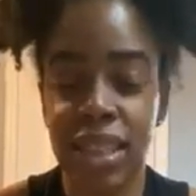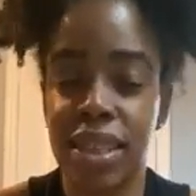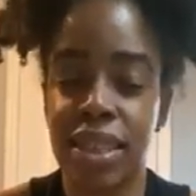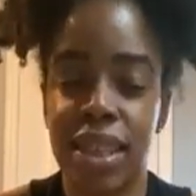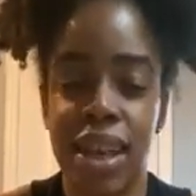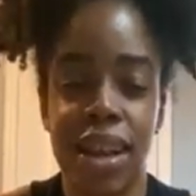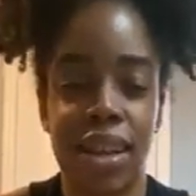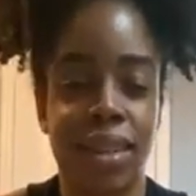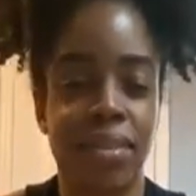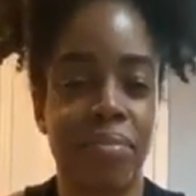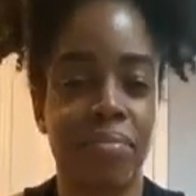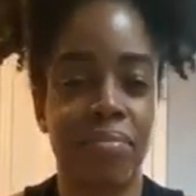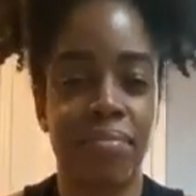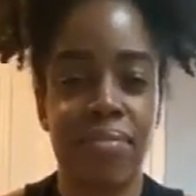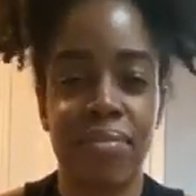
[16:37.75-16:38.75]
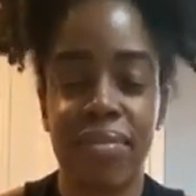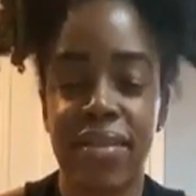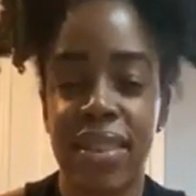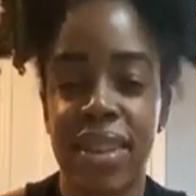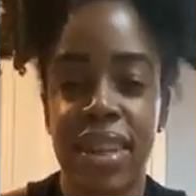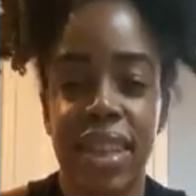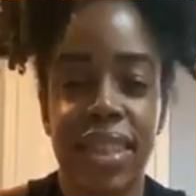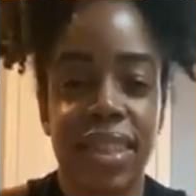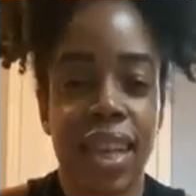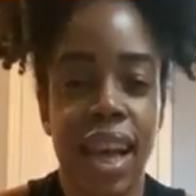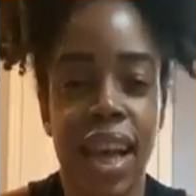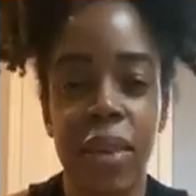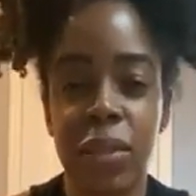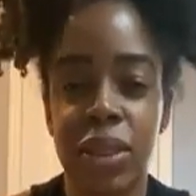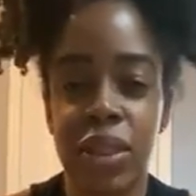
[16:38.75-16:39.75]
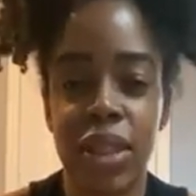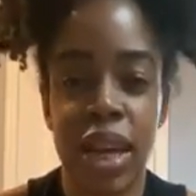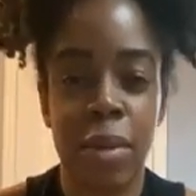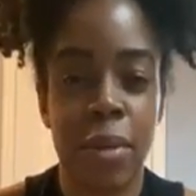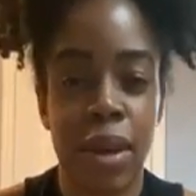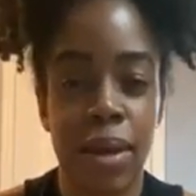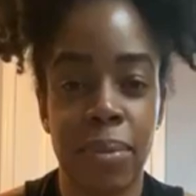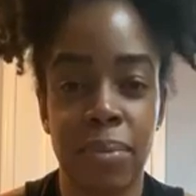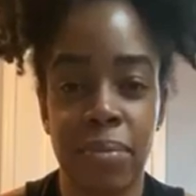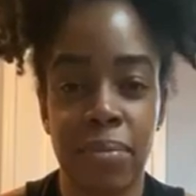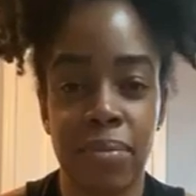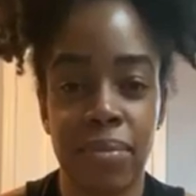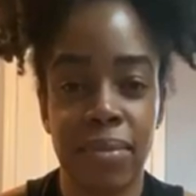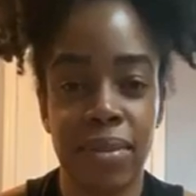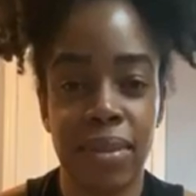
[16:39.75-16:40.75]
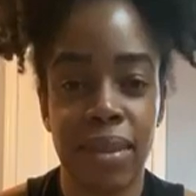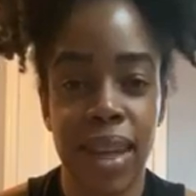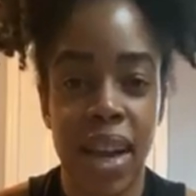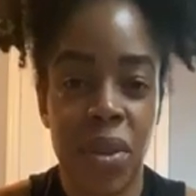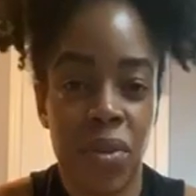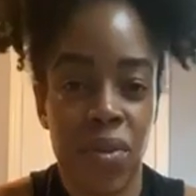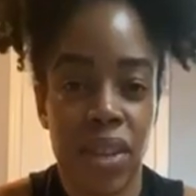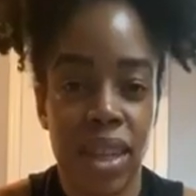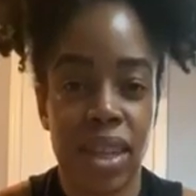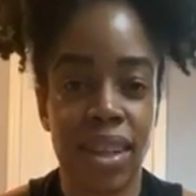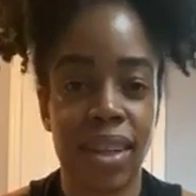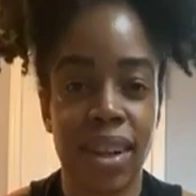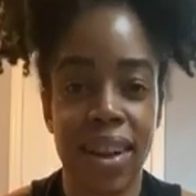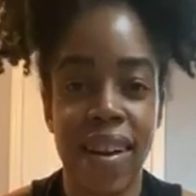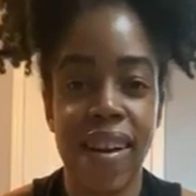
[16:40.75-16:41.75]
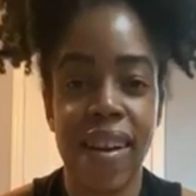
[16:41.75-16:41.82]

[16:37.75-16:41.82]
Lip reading: Just stare and say, "How was your day, babe? How you feeling?"